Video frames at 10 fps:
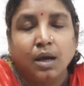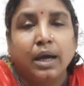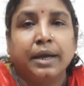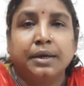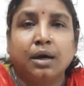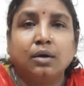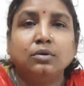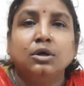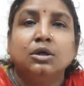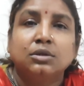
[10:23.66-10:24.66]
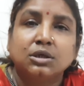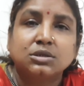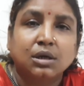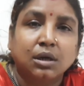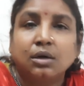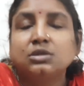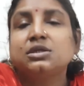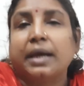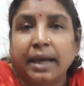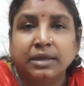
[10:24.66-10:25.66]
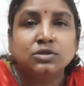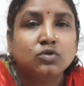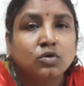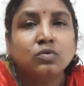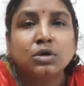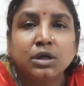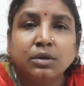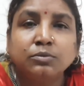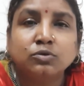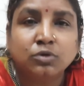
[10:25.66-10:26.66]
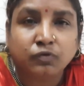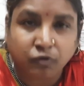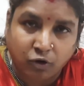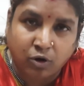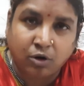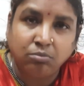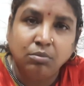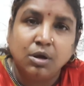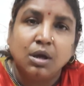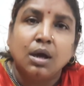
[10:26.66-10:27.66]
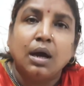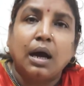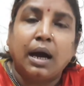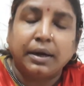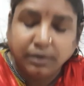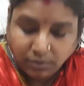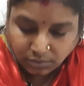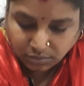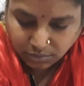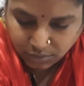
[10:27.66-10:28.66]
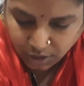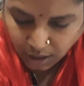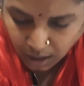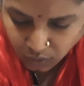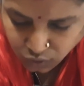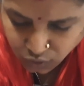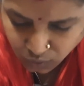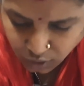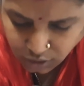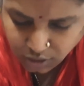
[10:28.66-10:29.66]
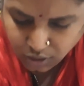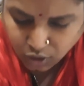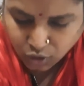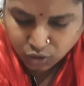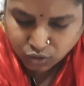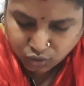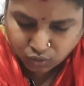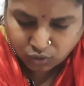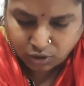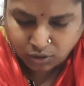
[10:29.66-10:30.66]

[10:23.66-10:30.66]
And now this clerk hands over him to the form and the house was sold.